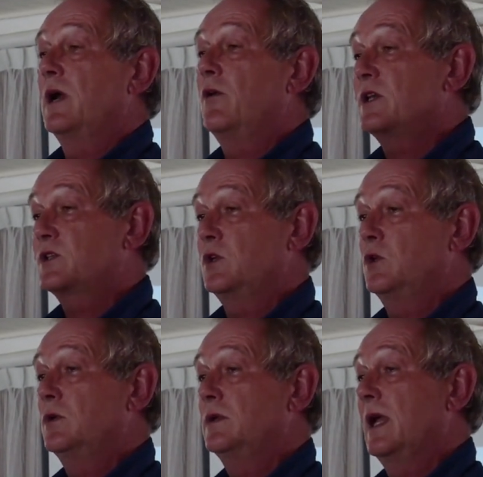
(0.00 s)

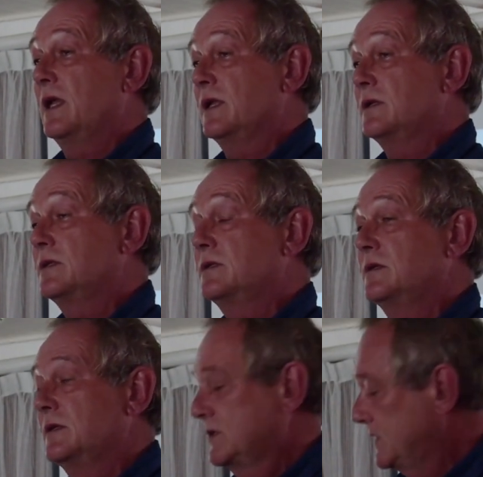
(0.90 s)
Psychological first aid was
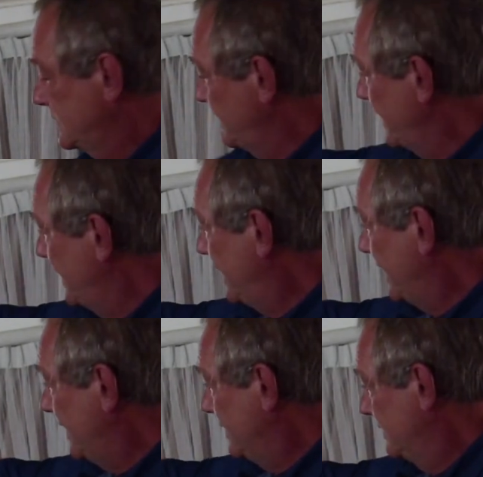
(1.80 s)
introduced in
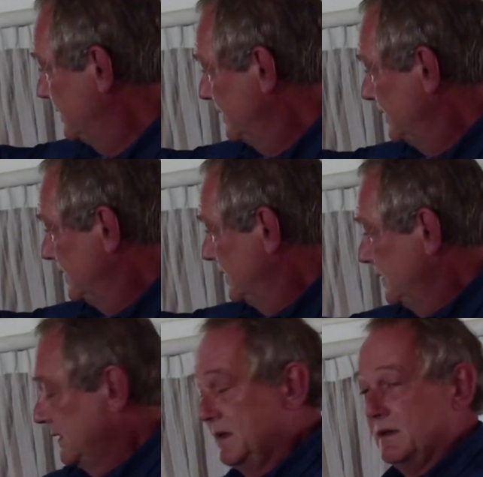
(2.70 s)
2002 by the
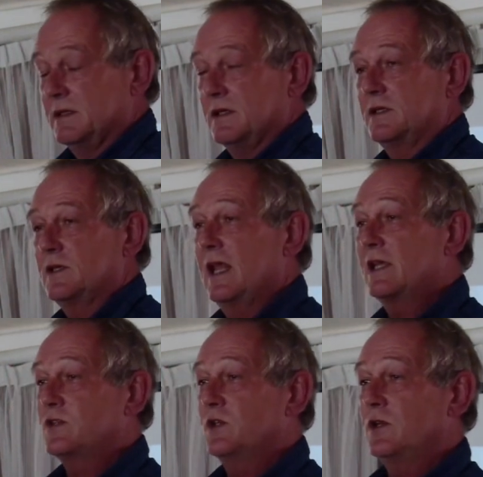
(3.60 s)
Australian Red Cross.
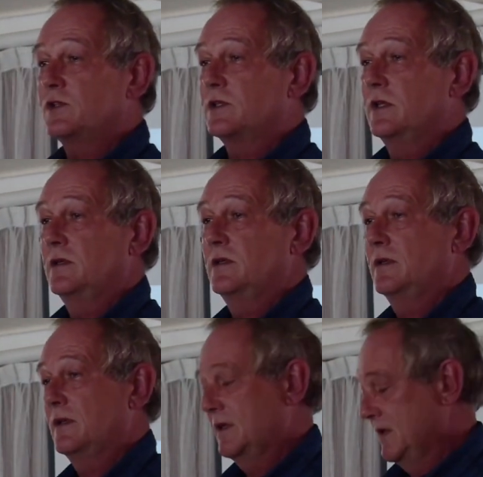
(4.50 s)
The
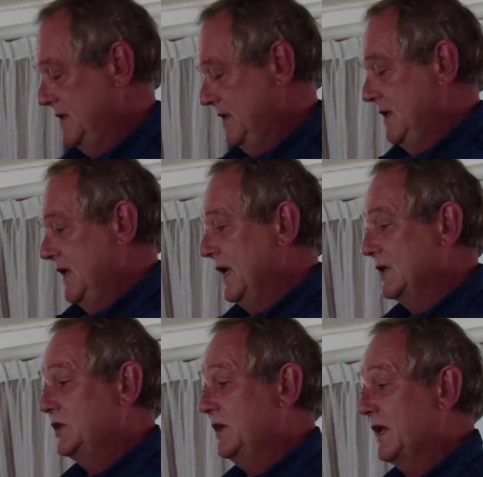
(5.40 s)
Americans then pumped a lot of
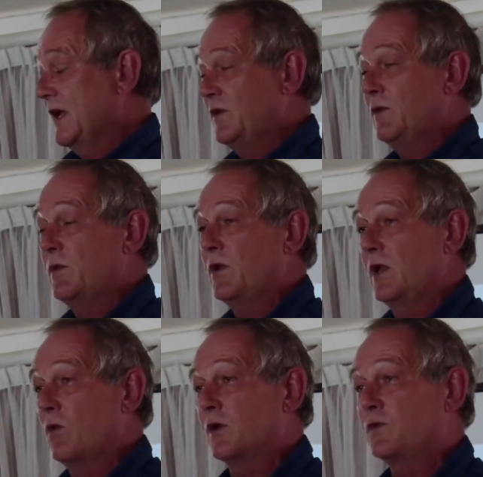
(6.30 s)
money into it,
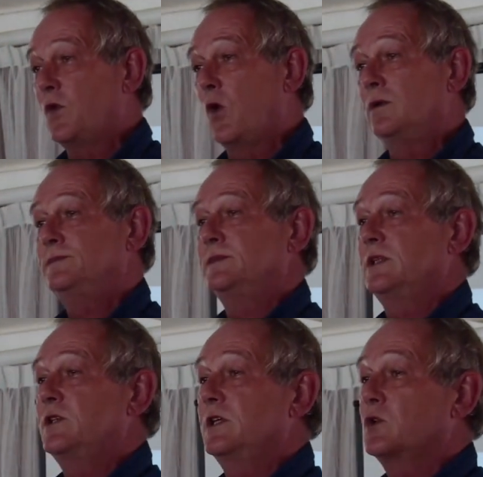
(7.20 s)
and you can train
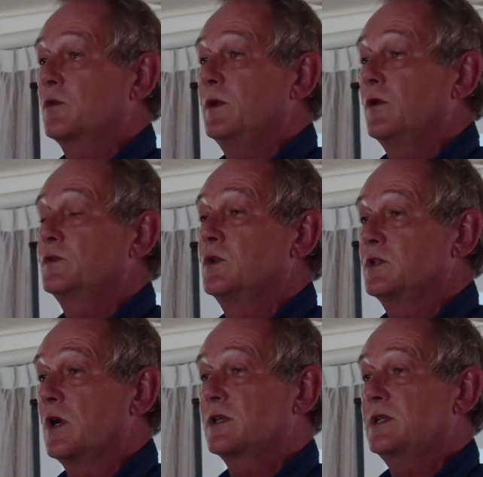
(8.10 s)
online.
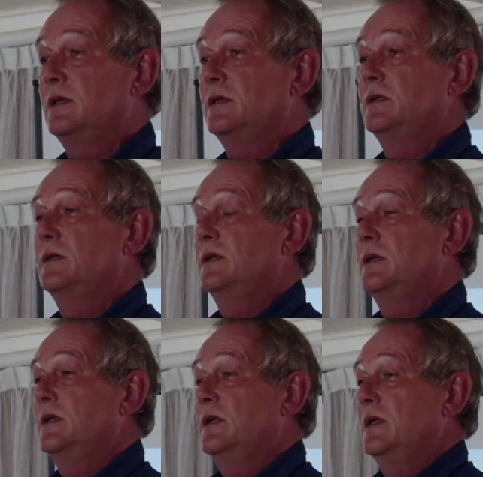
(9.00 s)
I
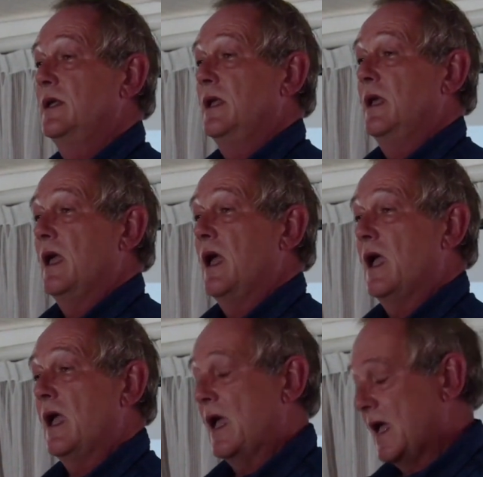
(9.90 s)
qualified online
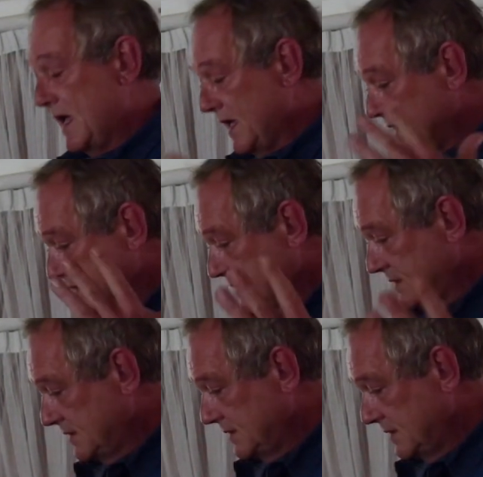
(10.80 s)
for nothing. You just
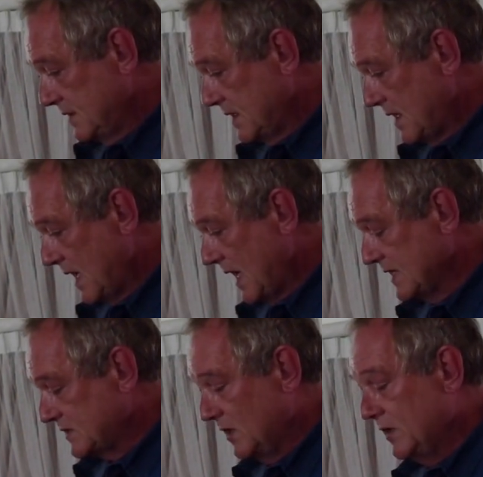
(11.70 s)
pretend you're an American.
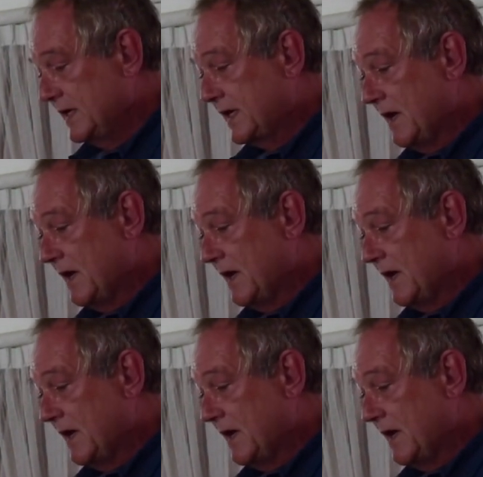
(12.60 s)
It's easy.